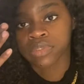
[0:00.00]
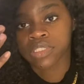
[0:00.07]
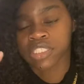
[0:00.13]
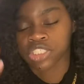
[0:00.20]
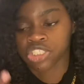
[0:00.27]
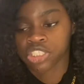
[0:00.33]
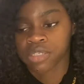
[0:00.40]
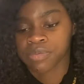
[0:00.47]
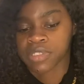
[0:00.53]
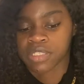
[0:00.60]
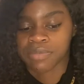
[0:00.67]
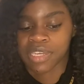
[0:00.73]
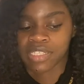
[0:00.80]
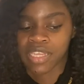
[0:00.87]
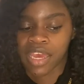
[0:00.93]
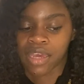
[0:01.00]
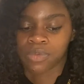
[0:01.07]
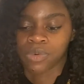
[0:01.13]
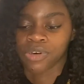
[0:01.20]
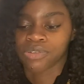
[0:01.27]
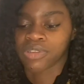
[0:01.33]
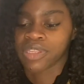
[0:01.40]
to ship, because my dad
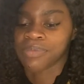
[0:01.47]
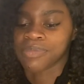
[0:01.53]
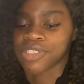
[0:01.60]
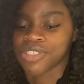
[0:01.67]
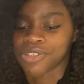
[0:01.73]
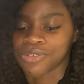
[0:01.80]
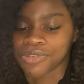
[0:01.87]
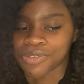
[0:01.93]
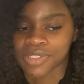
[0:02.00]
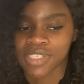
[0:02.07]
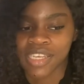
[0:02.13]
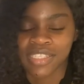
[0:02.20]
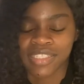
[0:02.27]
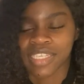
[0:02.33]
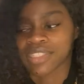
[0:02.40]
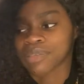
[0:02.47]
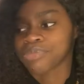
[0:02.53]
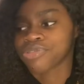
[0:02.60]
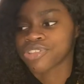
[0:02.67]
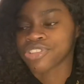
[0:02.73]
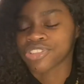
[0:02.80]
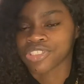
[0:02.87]
won't let me take the
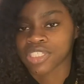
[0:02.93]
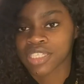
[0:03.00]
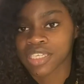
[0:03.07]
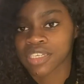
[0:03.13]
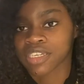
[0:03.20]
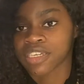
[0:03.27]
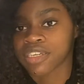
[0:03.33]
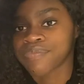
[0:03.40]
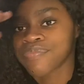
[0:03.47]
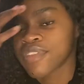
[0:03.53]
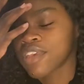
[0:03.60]
printer here.